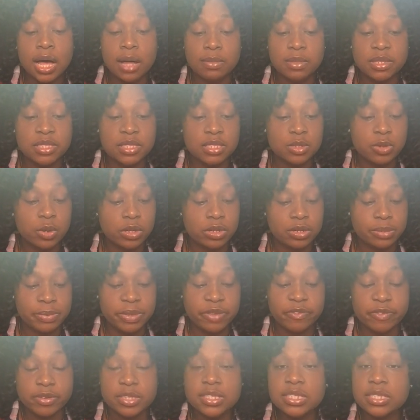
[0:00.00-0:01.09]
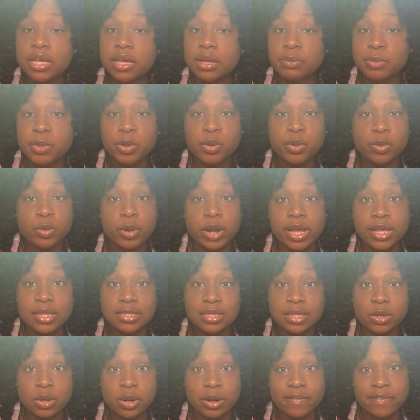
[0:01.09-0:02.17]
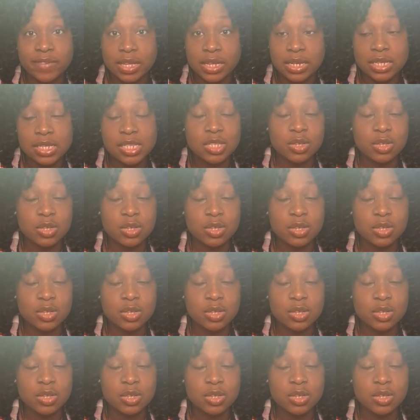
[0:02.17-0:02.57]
This is going to be for Sun, Moon, Rising, or Venus.